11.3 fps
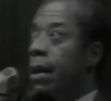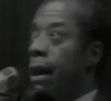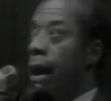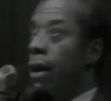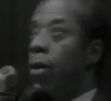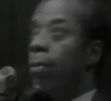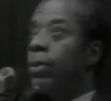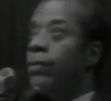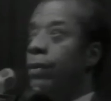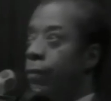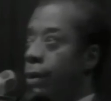And
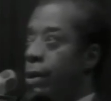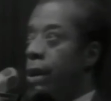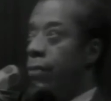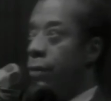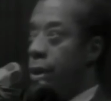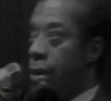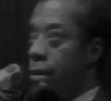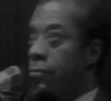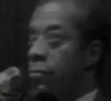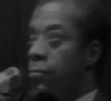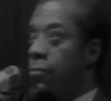almost for the very same
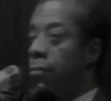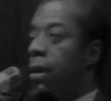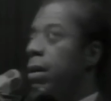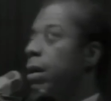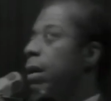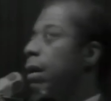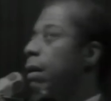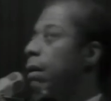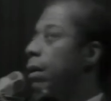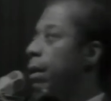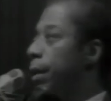reason,
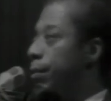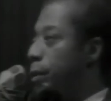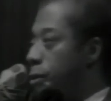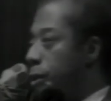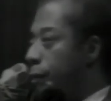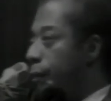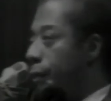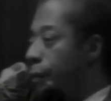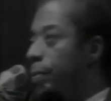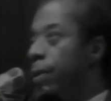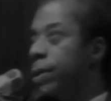though we approach it from
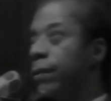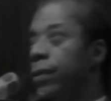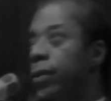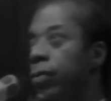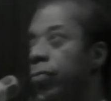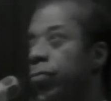different points of view.